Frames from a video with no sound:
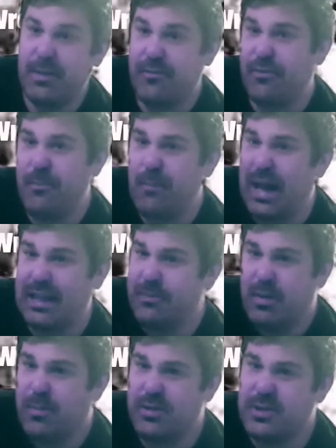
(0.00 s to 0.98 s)
Finn Balor,
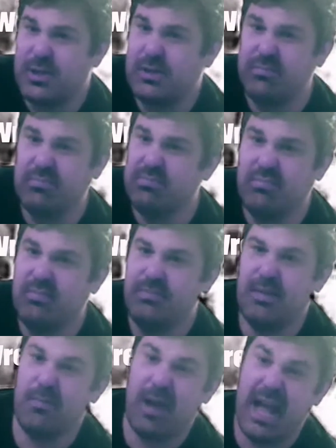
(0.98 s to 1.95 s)
maybe I'm just
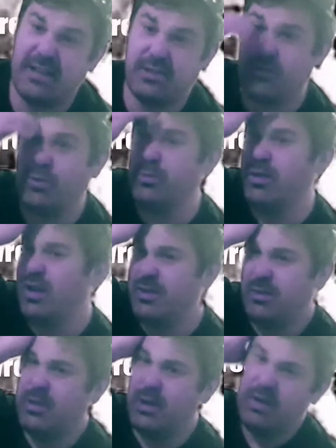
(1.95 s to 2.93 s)
leaving my head screwed. I
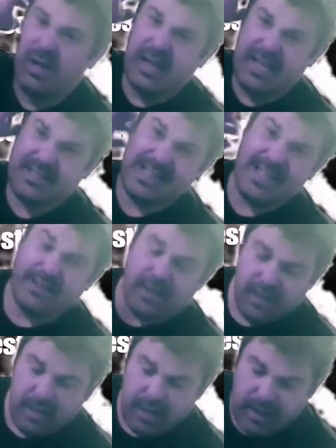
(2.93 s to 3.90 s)
don't know. It's late.
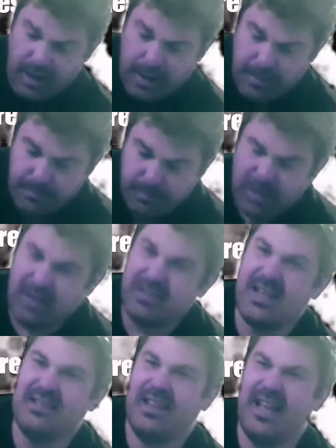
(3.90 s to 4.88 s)
I
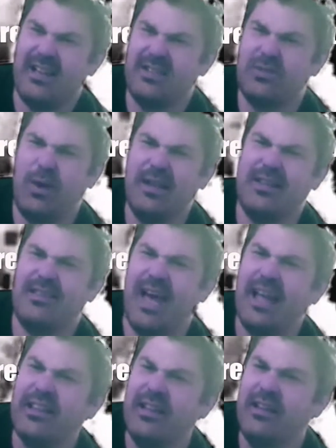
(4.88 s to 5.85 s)
say it's late. It's 20 to
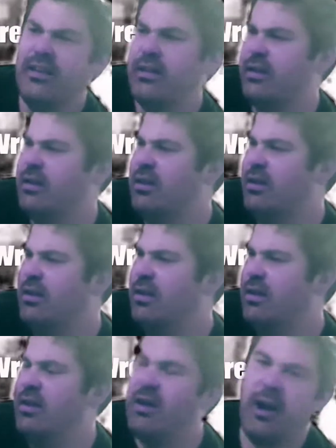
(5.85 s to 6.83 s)
10.
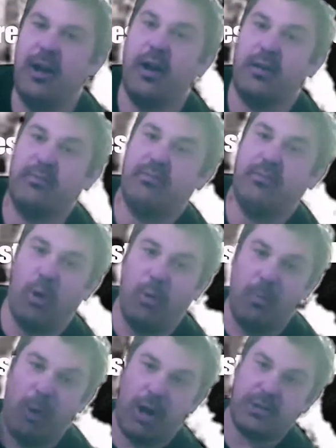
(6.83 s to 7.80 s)
I'm going to go
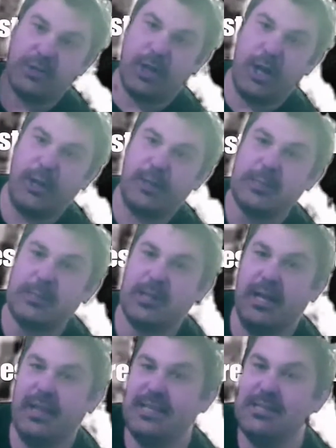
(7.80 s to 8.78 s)
and watch,
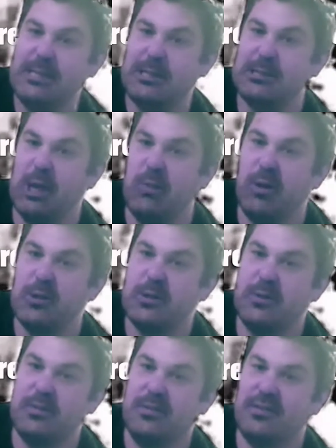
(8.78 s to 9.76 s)
listen to the Solid
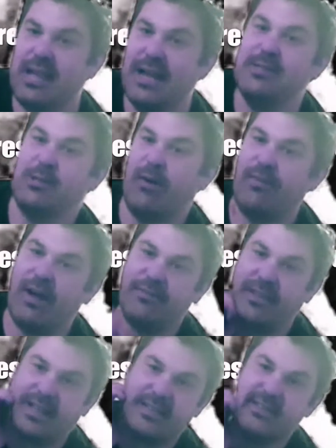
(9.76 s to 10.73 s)
Monster Sounds Off after
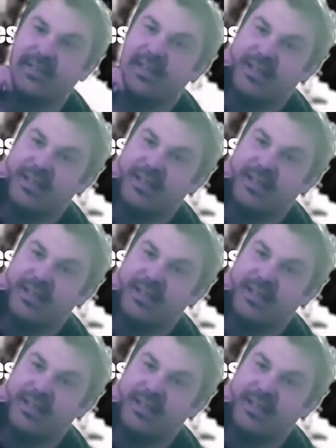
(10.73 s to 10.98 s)
this.